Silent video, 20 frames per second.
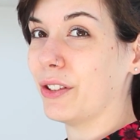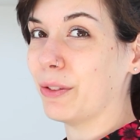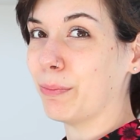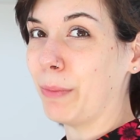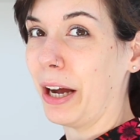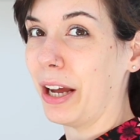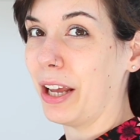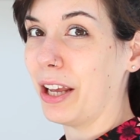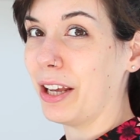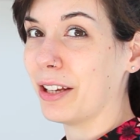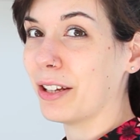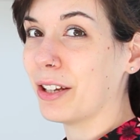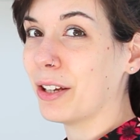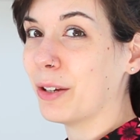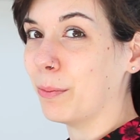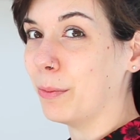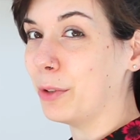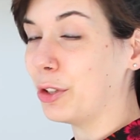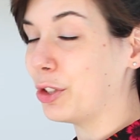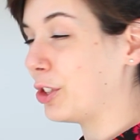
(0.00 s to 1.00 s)
is my
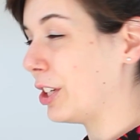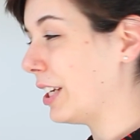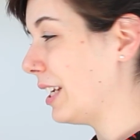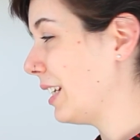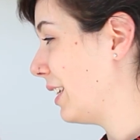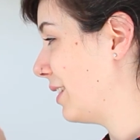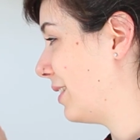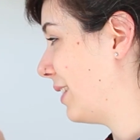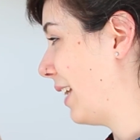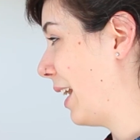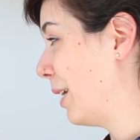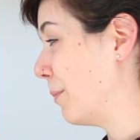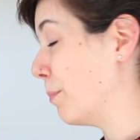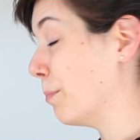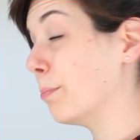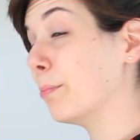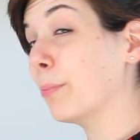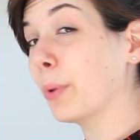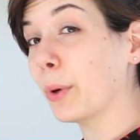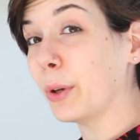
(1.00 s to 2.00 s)
machine. It's a
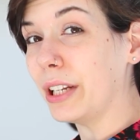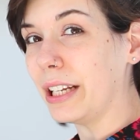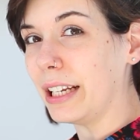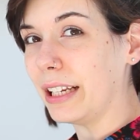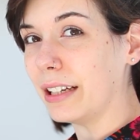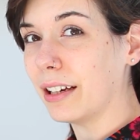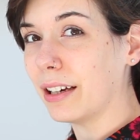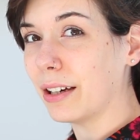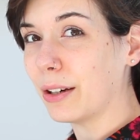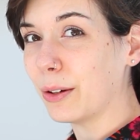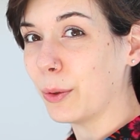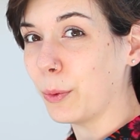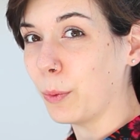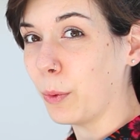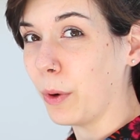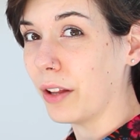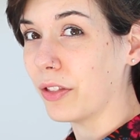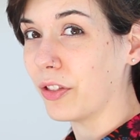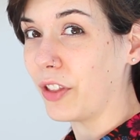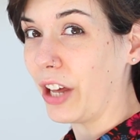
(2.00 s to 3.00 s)
Bernina
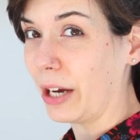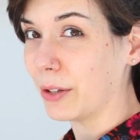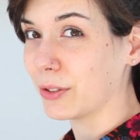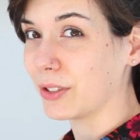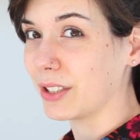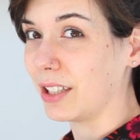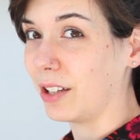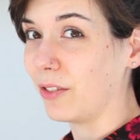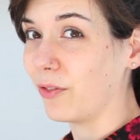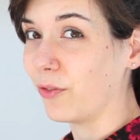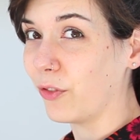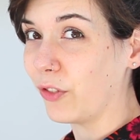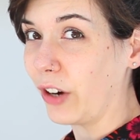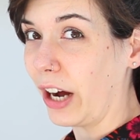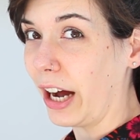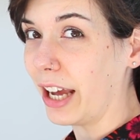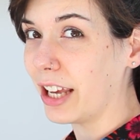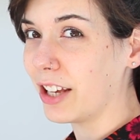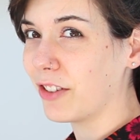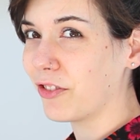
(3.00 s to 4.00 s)

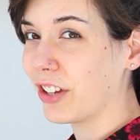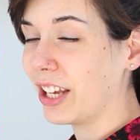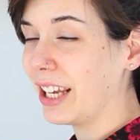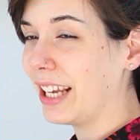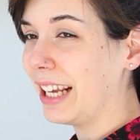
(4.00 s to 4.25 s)
1005.